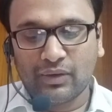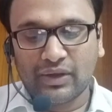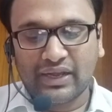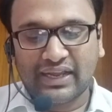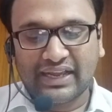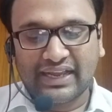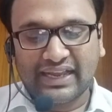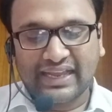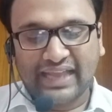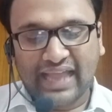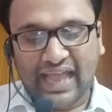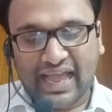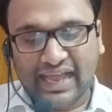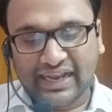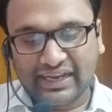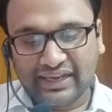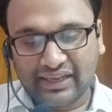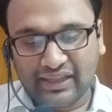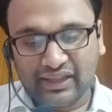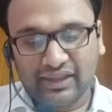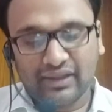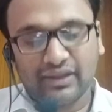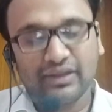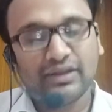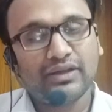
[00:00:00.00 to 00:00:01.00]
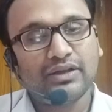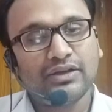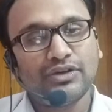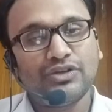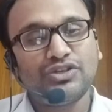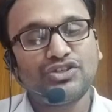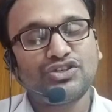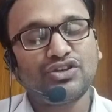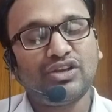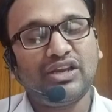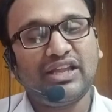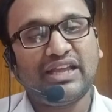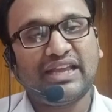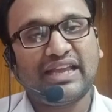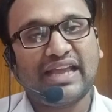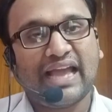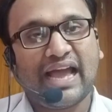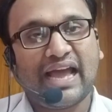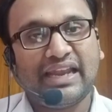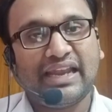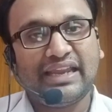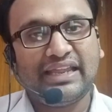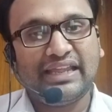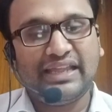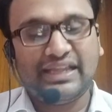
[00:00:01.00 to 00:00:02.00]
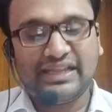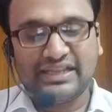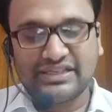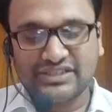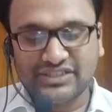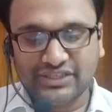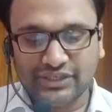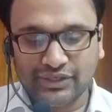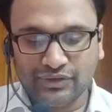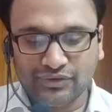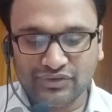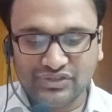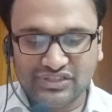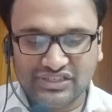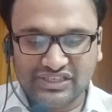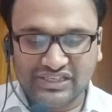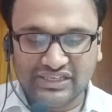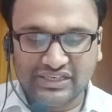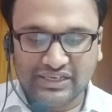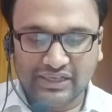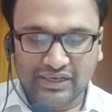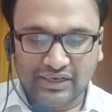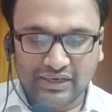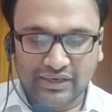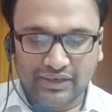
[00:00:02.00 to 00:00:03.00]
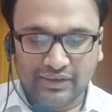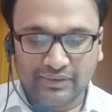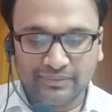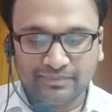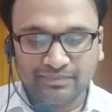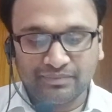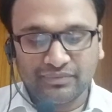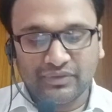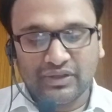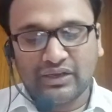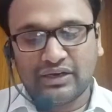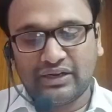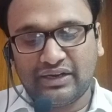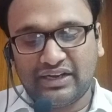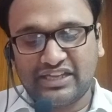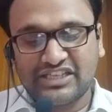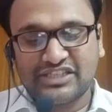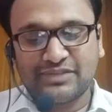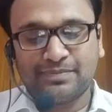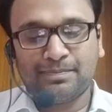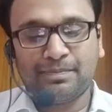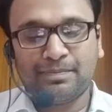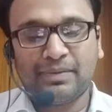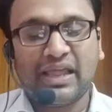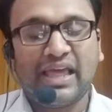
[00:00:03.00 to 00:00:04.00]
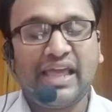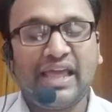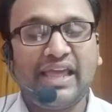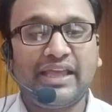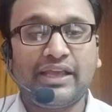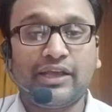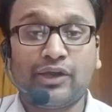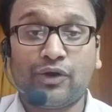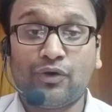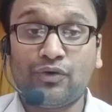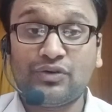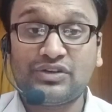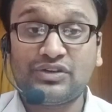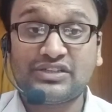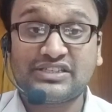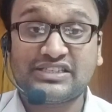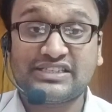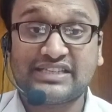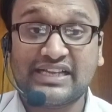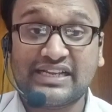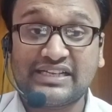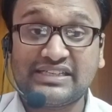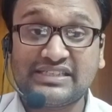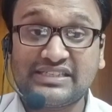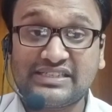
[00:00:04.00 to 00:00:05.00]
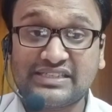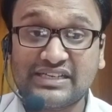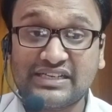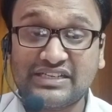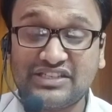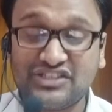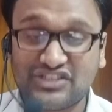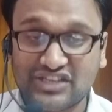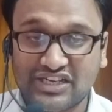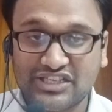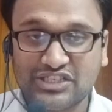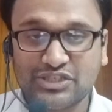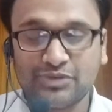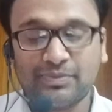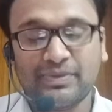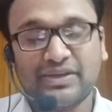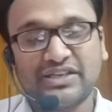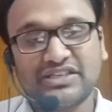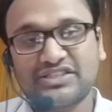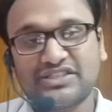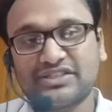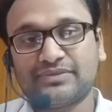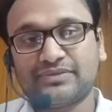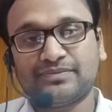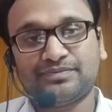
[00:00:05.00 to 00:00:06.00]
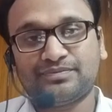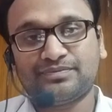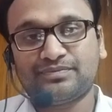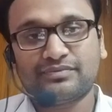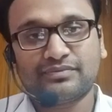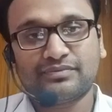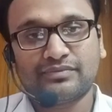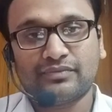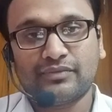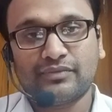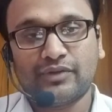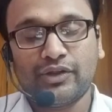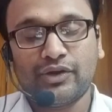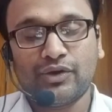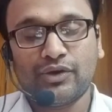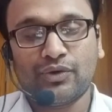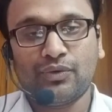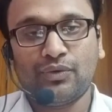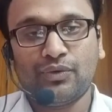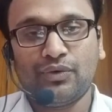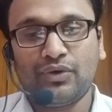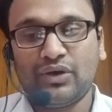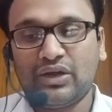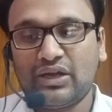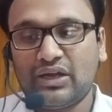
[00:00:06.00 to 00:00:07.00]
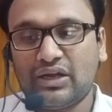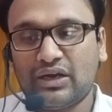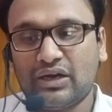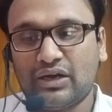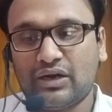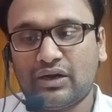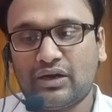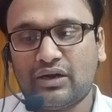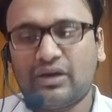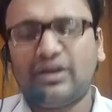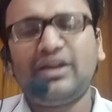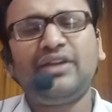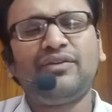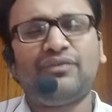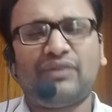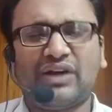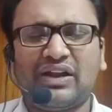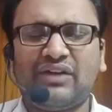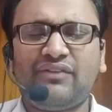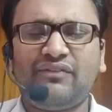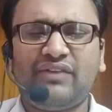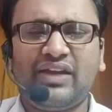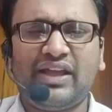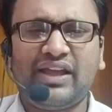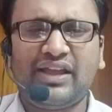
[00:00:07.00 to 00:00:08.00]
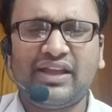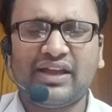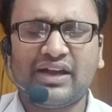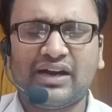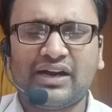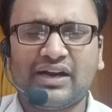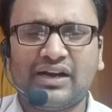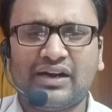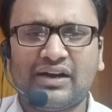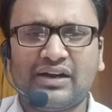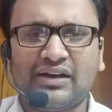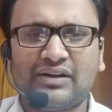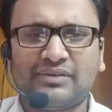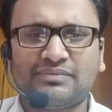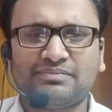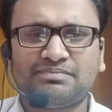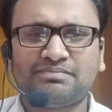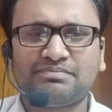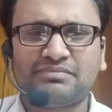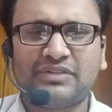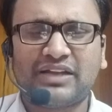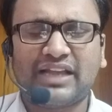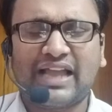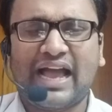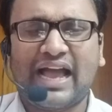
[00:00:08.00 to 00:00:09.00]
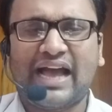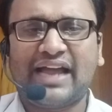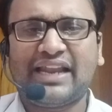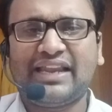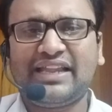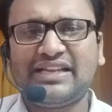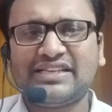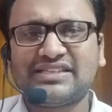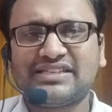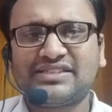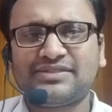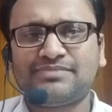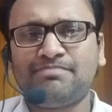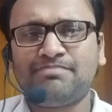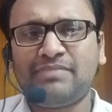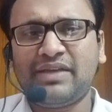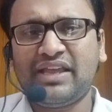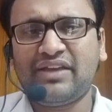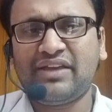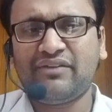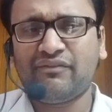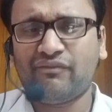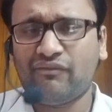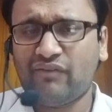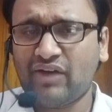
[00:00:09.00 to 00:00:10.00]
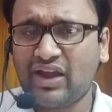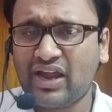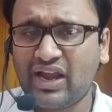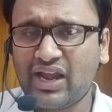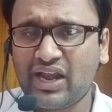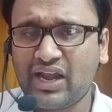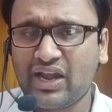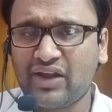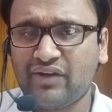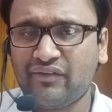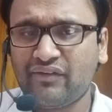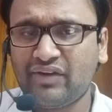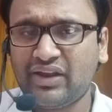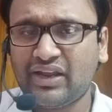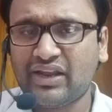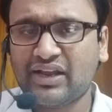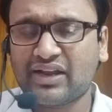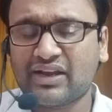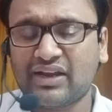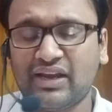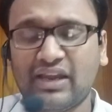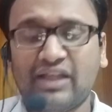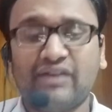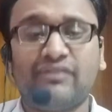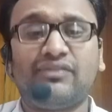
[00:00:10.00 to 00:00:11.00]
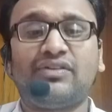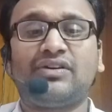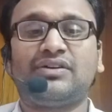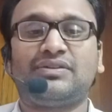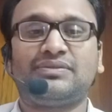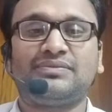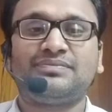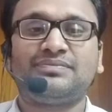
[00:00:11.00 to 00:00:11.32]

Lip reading: Canny. Usually, canny is used in displaying good sense and judgment. In one way, Canny is being very clever.